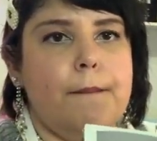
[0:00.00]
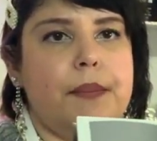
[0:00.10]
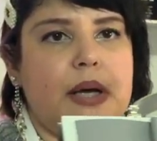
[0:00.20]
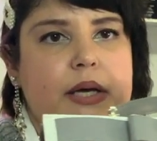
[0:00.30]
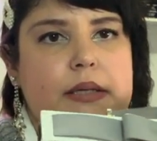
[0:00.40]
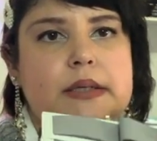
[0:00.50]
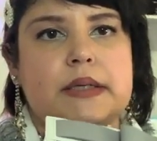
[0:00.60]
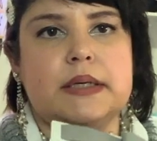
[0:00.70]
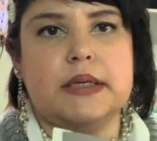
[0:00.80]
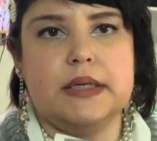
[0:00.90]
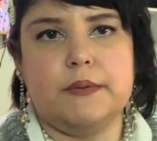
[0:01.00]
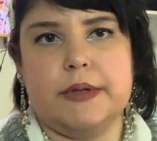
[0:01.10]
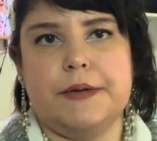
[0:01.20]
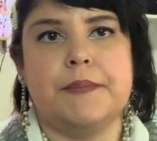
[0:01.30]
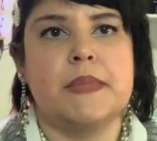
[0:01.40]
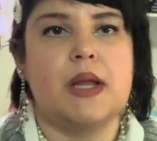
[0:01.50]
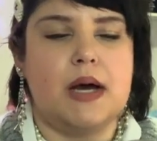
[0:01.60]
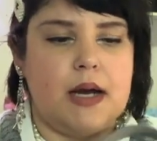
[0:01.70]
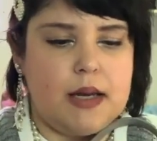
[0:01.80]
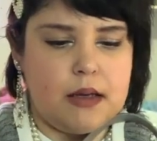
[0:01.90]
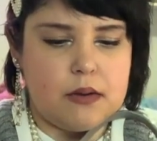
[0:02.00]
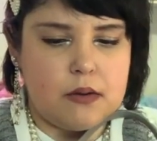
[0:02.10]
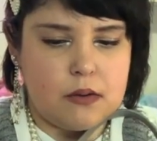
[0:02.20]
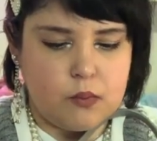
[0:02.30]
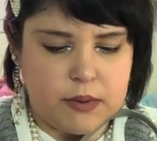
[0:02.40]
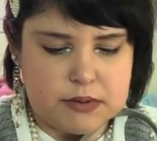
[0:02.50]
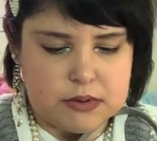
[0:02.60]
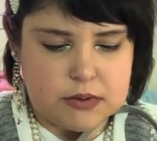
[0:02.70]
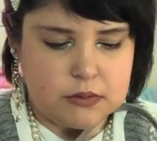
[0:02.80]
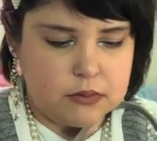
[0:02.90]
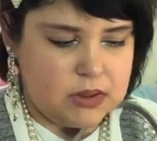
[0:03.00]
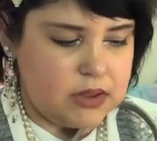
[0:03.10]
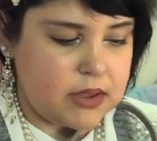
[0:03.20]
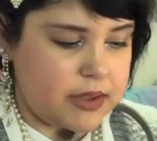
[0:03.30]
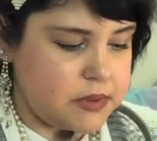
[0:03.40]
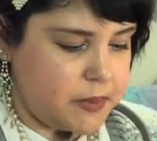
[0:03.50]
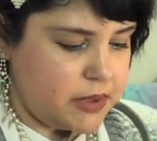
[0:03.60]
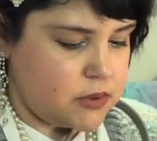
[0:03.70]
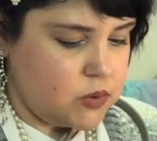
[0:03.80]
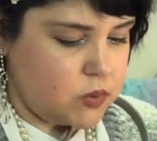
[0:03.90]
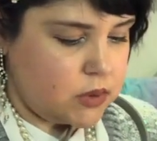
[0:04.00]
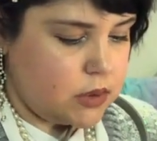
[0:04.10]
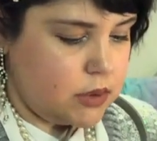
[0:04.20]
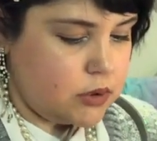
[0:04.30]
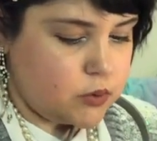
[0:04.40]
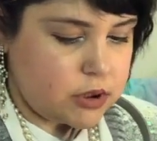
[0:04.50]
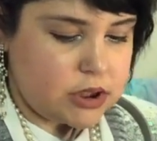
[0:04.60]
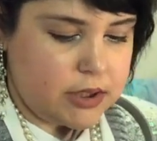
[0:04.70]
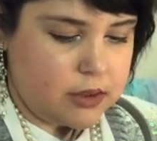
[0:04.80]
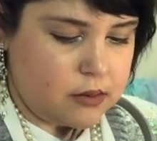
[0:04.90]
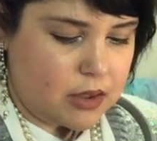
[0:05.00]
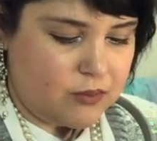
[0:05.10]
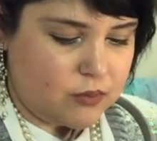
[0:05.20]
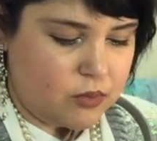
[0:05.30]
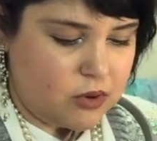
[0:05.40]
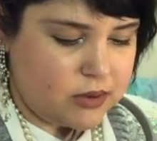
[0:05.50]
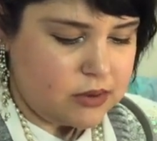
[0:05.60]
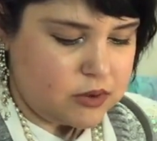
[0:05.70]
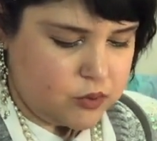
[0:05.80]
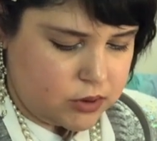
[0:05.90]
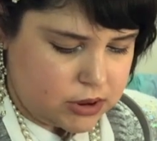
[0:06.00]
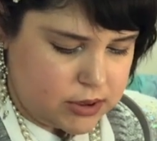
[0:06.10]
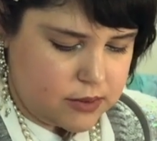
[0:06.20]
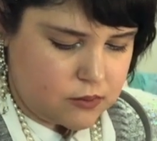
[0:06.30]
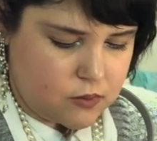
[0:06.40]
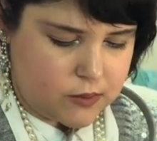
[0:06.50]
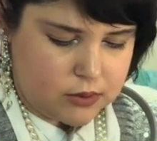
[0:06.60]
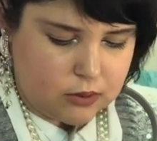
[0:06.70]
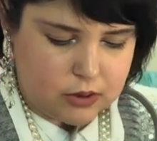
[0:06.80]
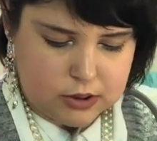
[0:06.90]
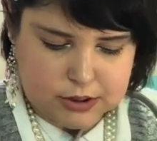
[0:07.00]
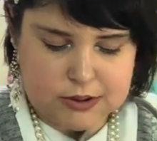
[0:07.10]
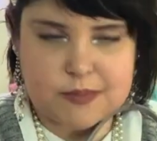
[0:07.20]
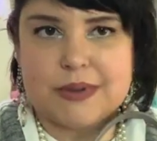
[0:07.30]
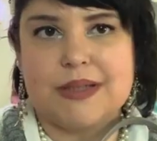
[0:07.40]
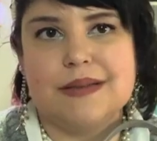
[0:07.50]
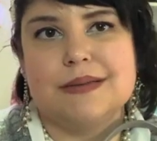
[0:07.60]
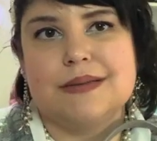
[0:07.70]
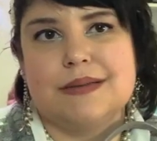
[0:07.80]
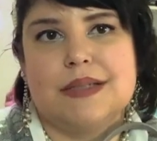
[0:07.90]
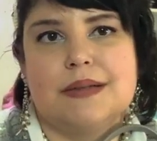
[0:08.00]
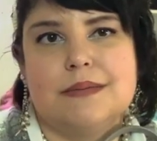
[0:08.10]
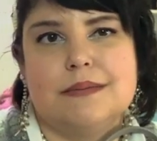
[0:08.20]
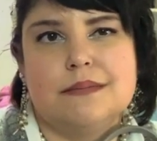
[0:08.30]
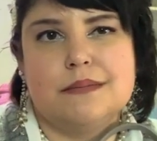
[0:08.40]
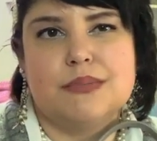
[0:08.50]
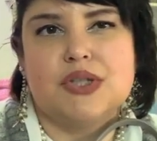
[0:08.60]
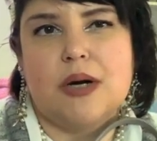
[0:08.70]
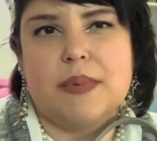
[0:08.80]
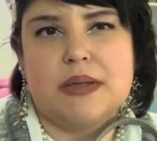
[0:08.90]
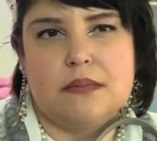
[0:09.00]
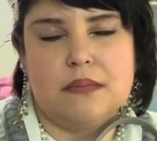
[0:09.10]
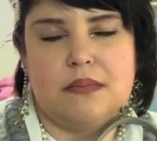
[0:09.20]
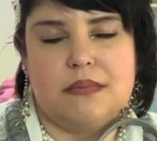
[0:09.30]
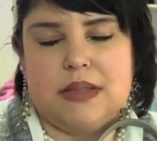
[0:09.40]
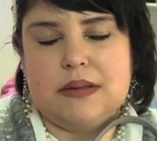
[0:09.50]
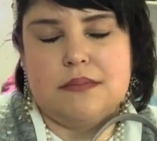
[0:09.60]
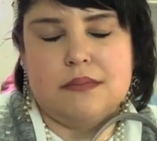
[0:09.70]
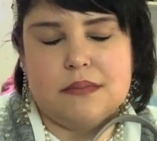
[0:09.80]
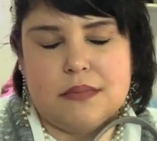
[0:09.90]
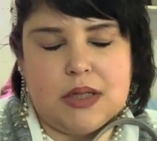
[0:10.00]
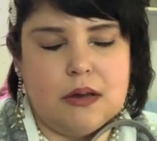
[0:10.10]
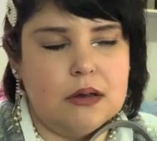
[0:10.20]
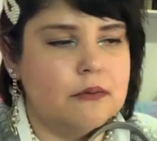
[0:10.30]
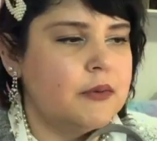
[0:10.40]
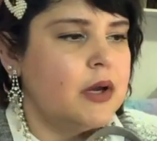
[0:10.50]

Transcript: But anyway, I went to the Kate Spade store in Georgetown. I would walk into Georgetown quite a lot just because I uh, shopping, me, hello.